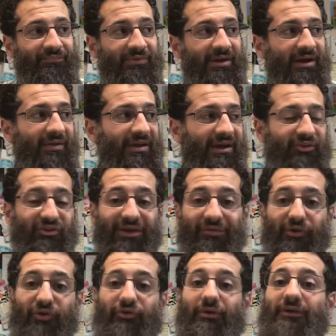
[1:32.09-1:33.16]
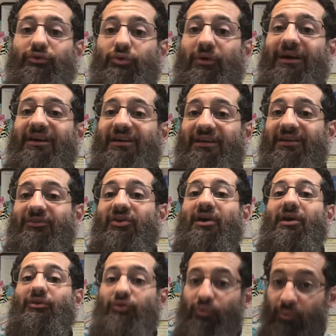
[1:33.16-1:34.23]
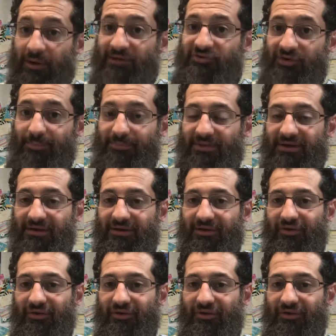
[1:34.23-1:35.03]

And then he said, those who are too arrogant to worship me.